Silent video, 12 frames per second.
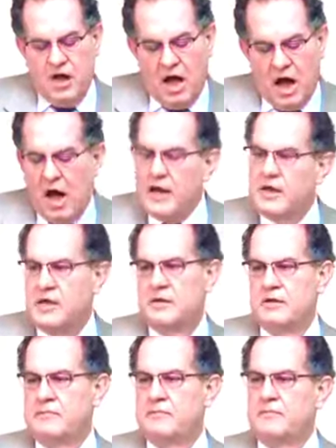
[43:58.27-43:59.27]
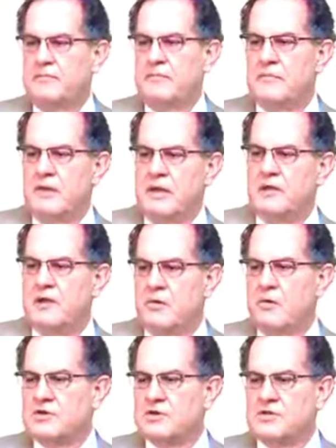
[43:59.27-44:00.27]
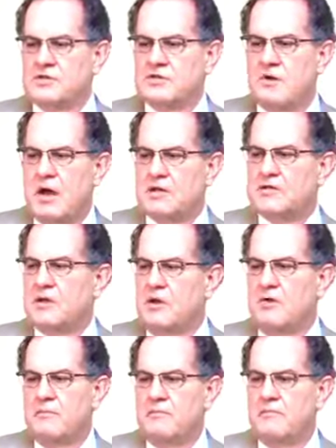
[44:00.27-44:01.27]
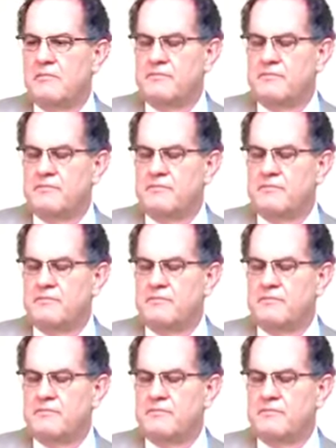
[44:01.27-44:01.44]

God in the Lord Jesus Christ alone.